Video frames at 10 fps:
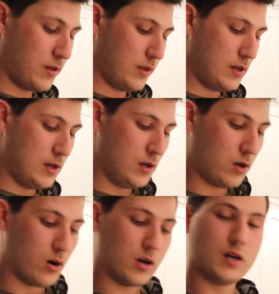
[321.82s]
The
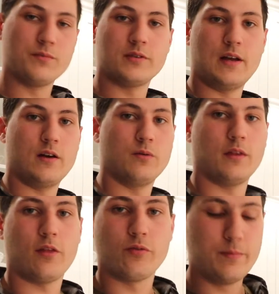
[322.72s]
car comes standard
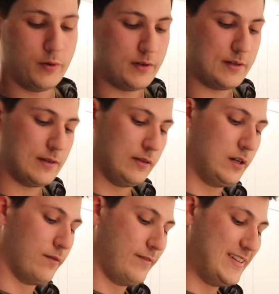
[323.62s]
with a 3.6
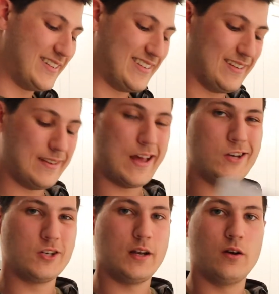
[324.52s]
liter V6
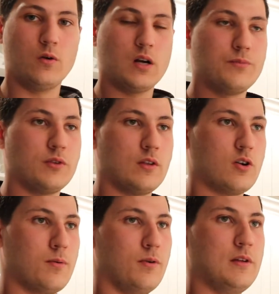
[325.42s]
engine. I know it comes with a
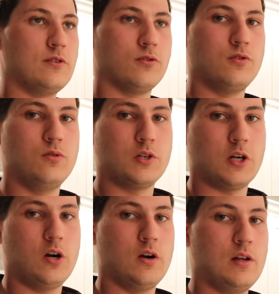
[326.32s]
turbo diesel too, which I
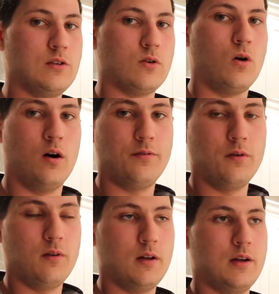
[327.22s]
heard is
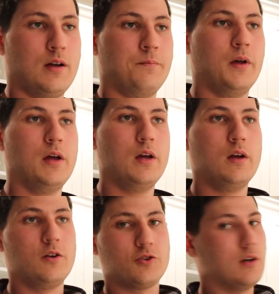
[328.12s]
awful.
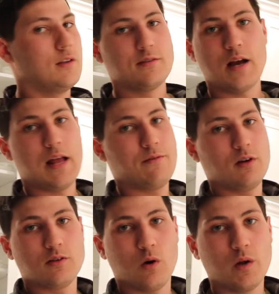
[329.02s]
Truck does not have
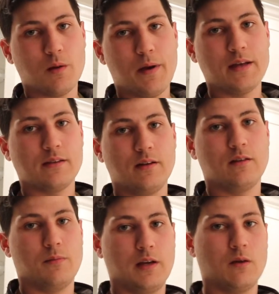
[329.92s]
good towing capacity
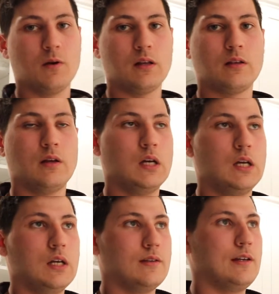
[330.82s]
to begin with.
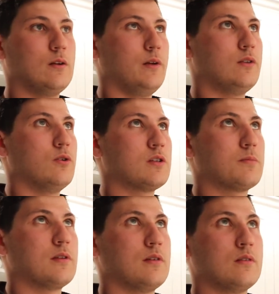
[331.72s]
I think it only tows
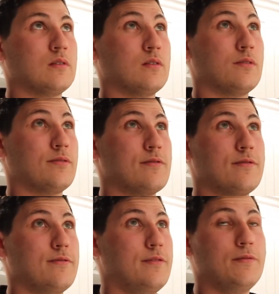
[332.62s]
up to
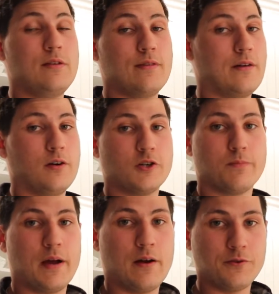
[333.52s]

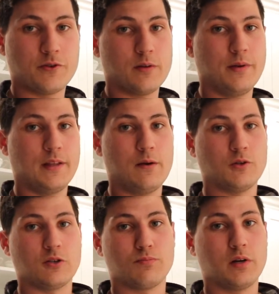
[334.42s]
5,500 pounds or something like that,
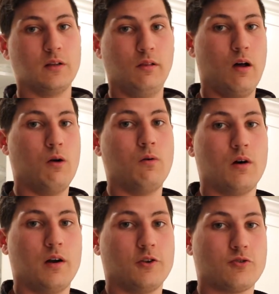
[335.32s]
which is pretty low
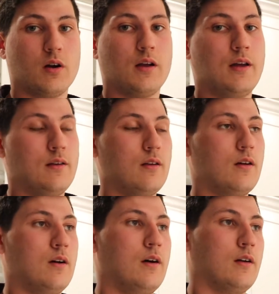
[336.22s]
on a truck end,
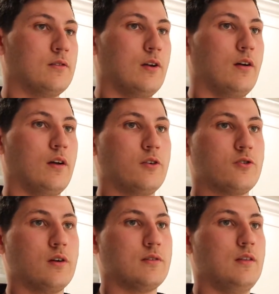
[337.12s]
considering other
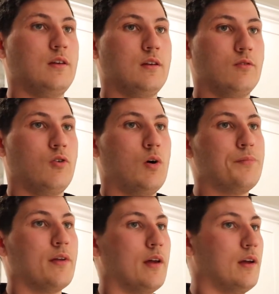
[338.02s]
trucks I think can tow up
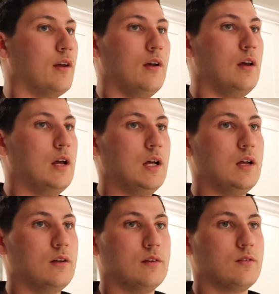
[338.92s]
to like
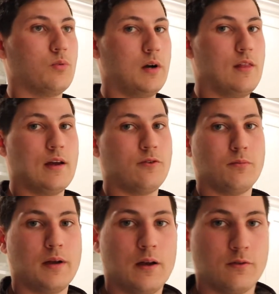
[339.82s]

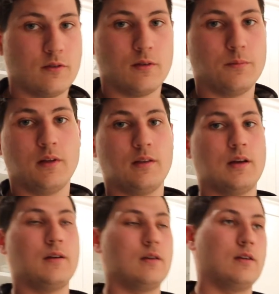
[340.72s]
20,000 pounds or something like that.